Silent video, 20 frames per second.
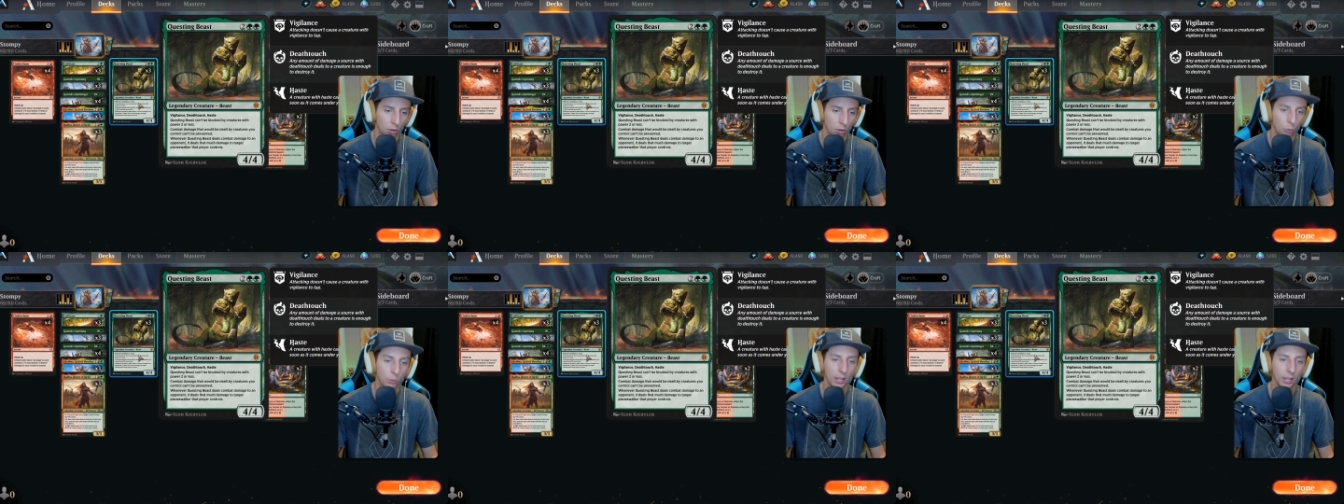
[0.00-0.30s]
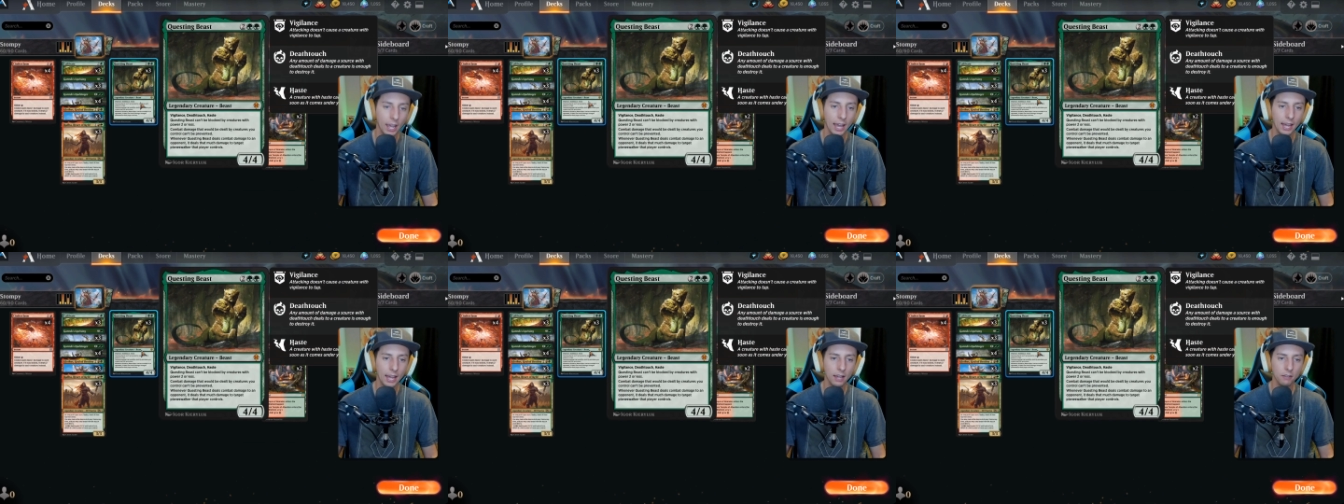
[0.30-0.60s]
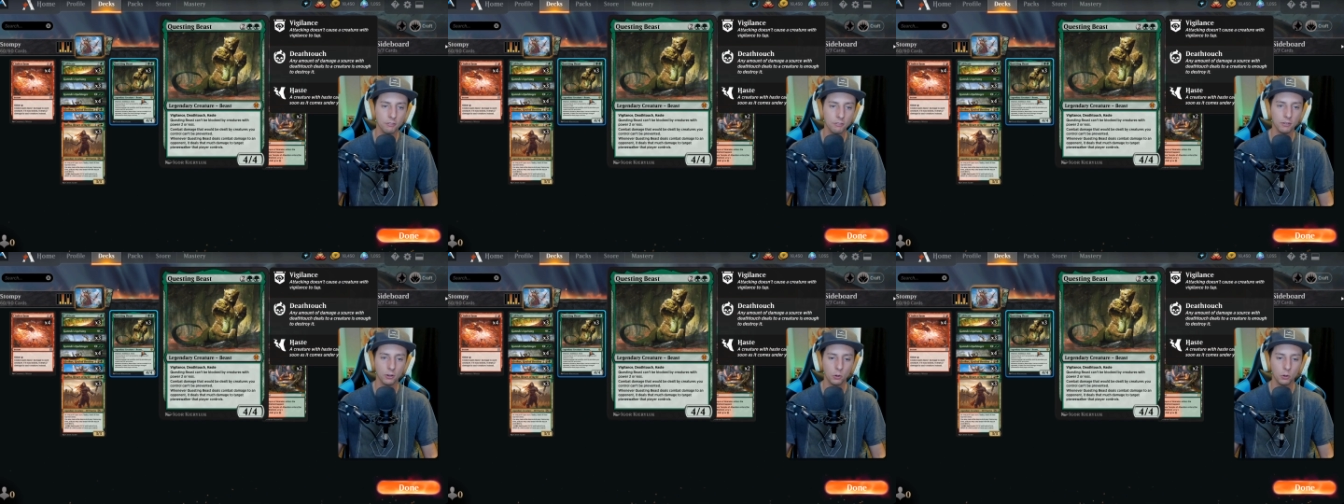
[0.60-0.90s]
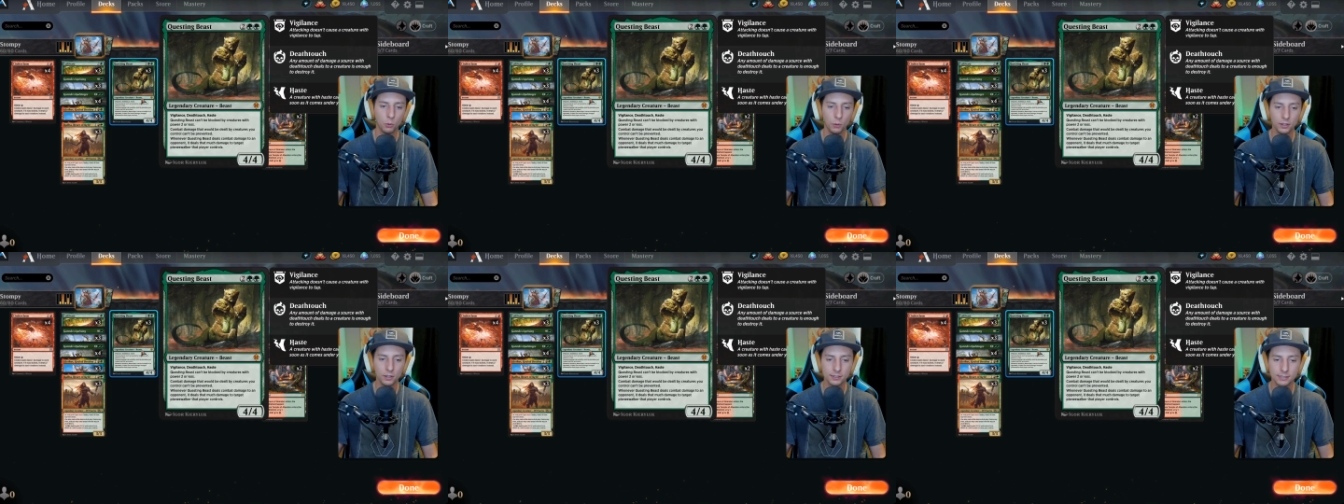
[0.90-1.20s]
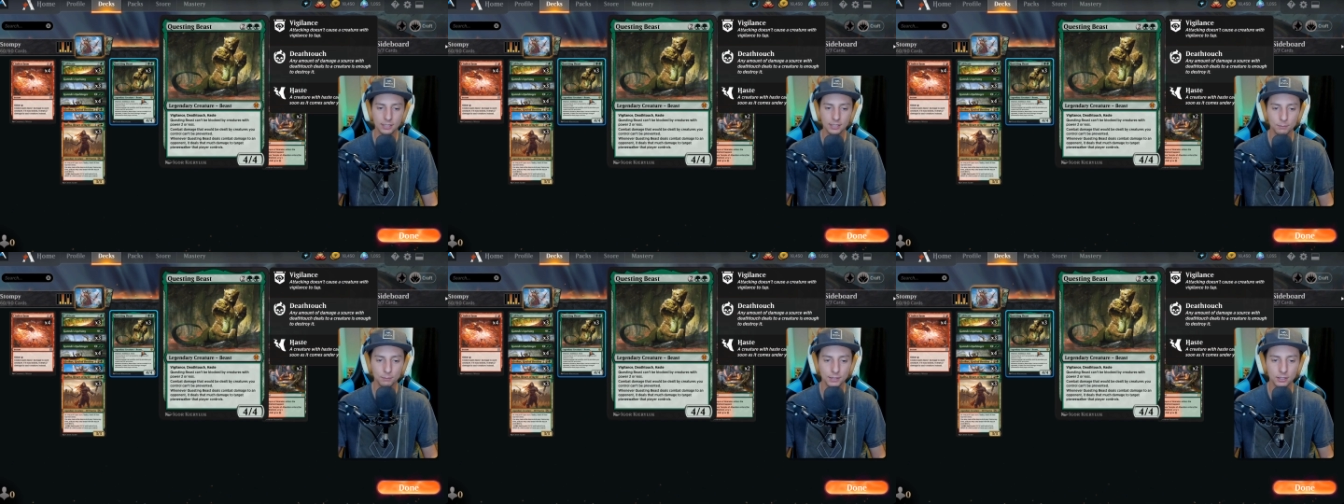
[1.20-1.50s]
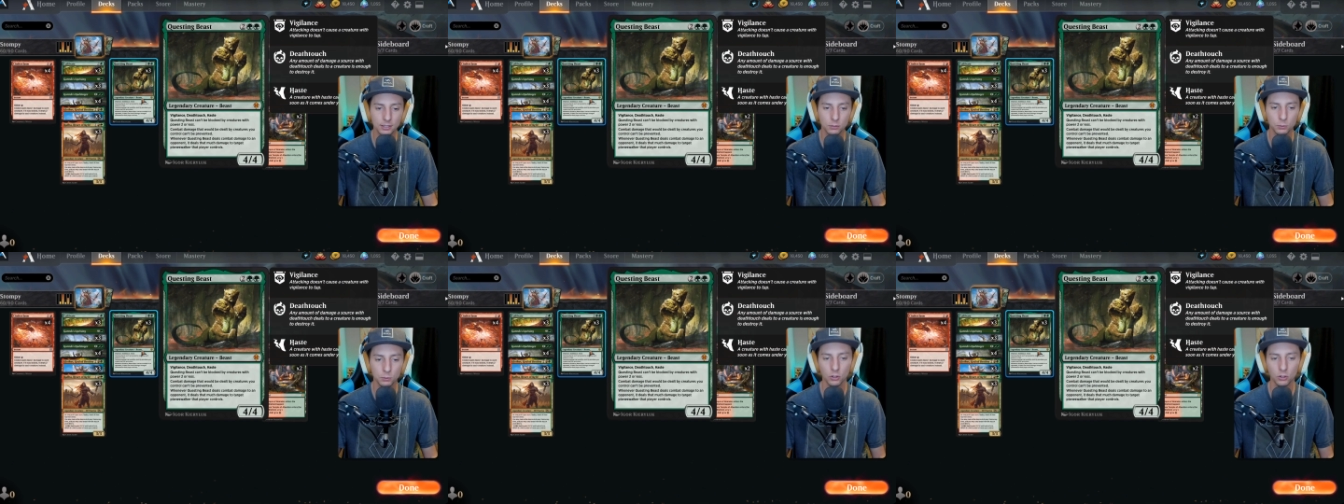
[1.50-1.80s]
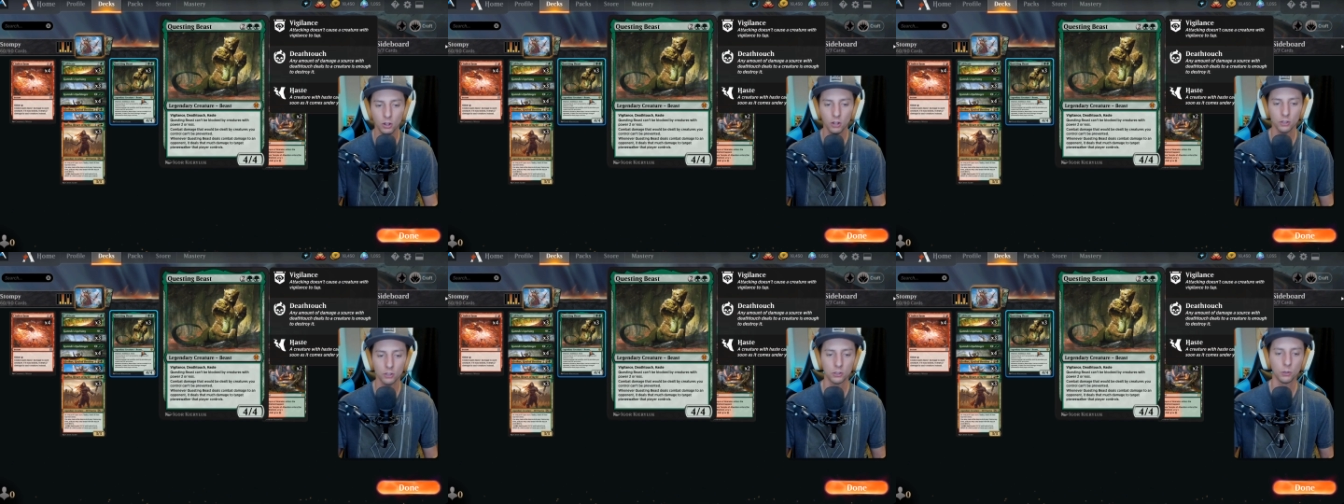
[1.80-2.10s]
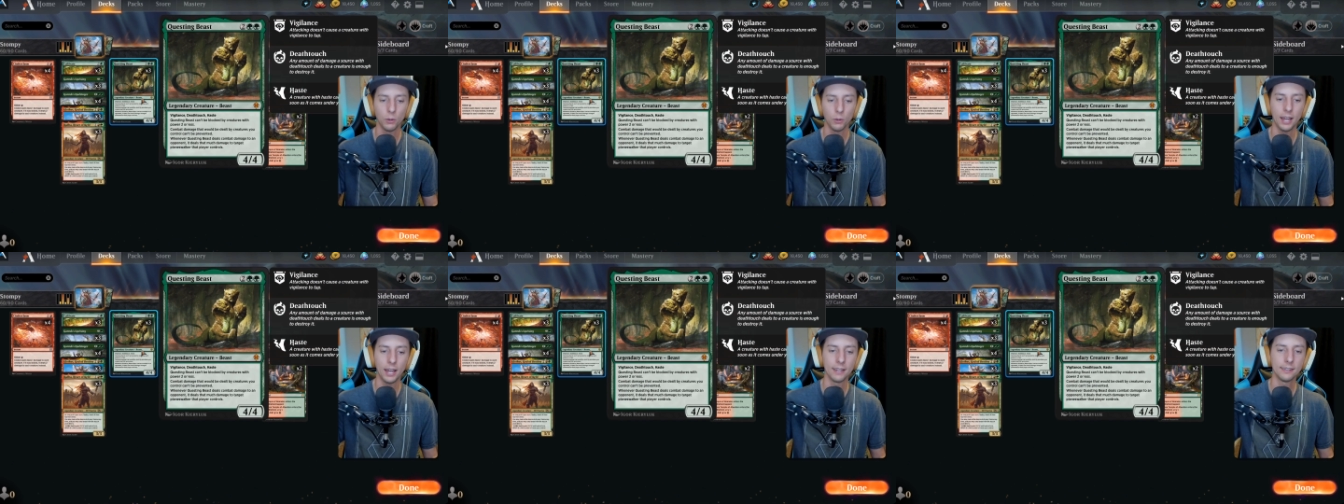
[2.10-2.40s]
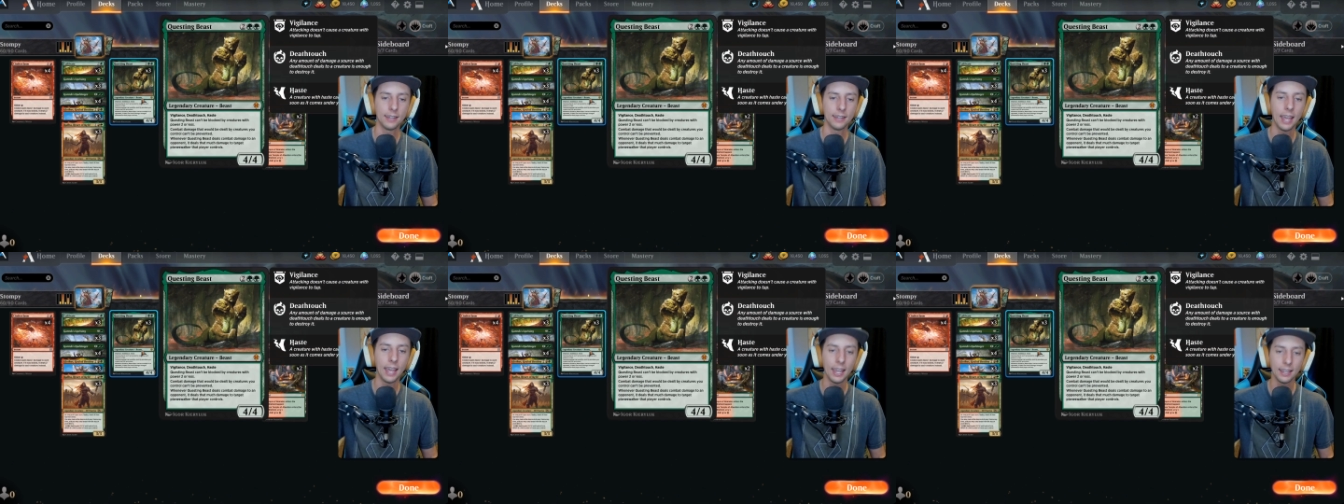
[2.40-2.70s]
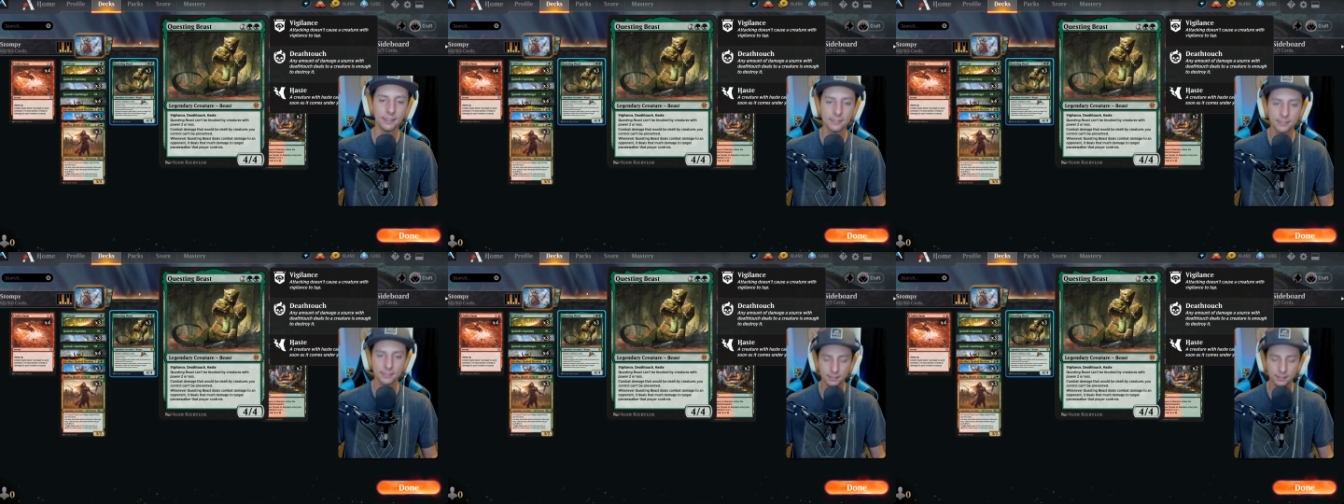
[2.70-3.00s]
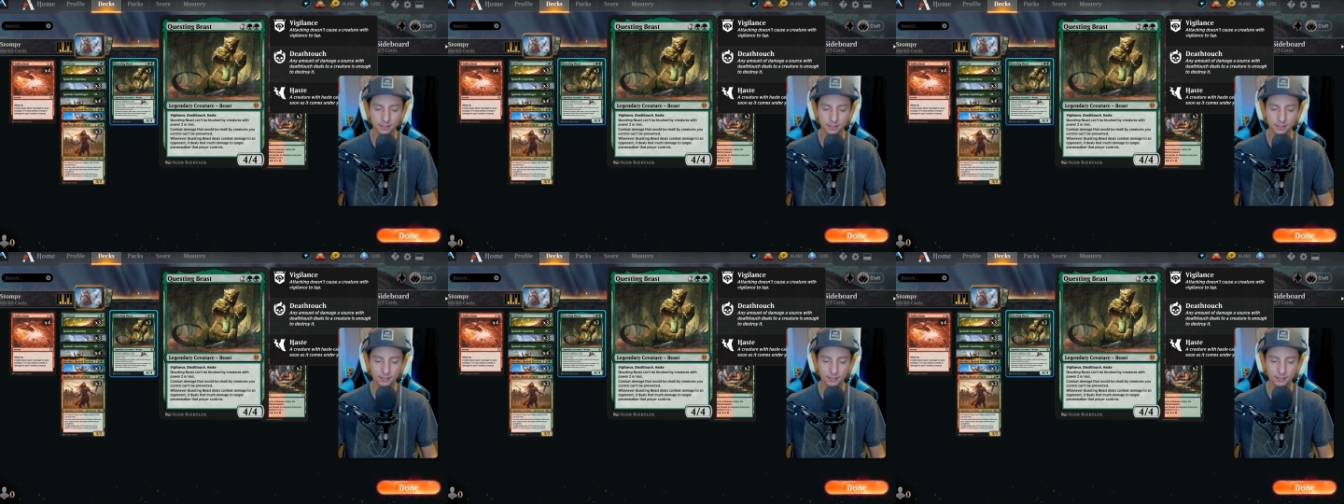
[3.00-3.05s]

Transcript: We have Questing Beast, which also has haste.